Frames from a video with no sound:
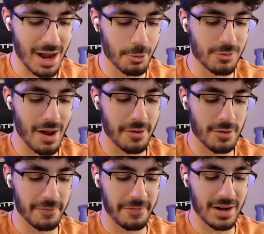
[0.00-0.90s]
would
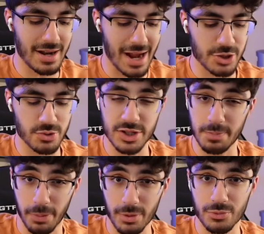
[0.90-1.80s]
rather fit an extra
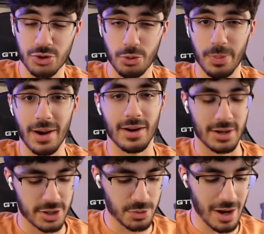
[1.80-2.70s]
support troop
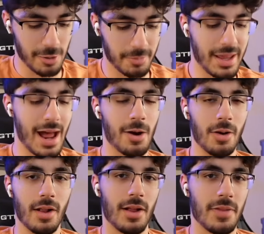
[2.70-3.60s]
to help me
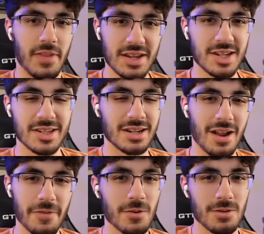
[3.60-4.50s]
out. This is
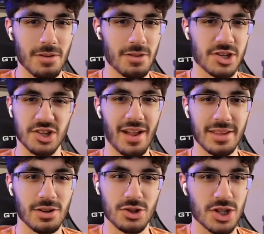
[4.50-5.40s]
another slot
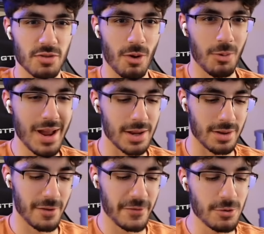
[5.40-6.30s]
that you could just throw away.
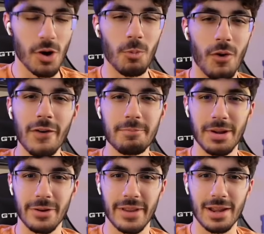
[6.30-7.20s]
If you don't want a
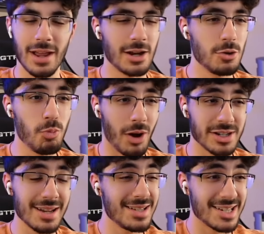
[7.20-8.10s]
building and you
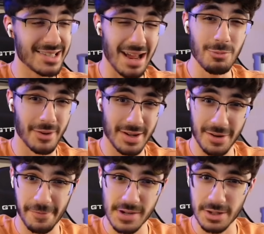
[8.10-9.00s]
want to instead run a
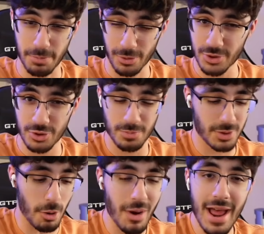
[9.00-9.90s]
different support
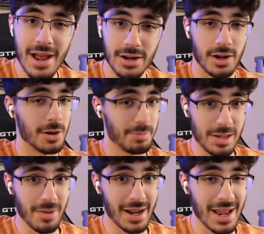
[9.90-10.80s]
troop, go ahead.
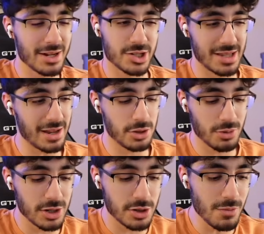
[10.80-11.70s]
Be my guest that
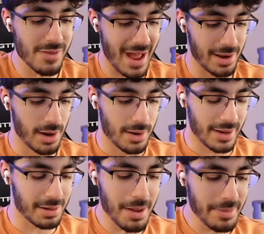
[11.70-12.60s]
you can do that.
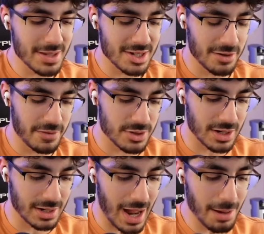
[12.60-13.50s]
Like maybe instead of
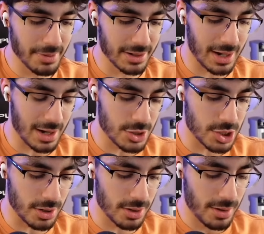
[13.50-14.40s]
using a Goblin Cage
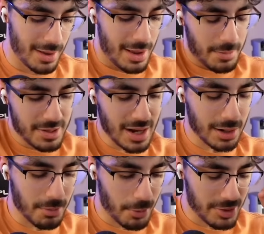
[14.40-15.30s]
here, let me
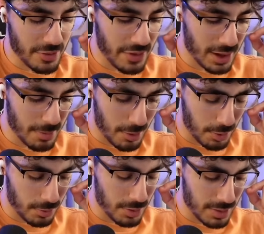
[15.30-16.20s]
take a moment to think about
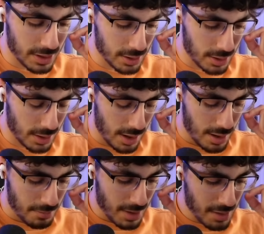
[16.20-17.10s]
what would be good.
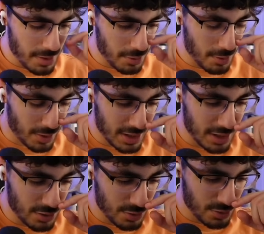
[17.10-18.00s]
Maybe we want to
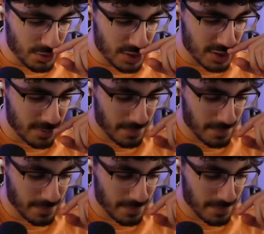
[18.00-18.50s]
use...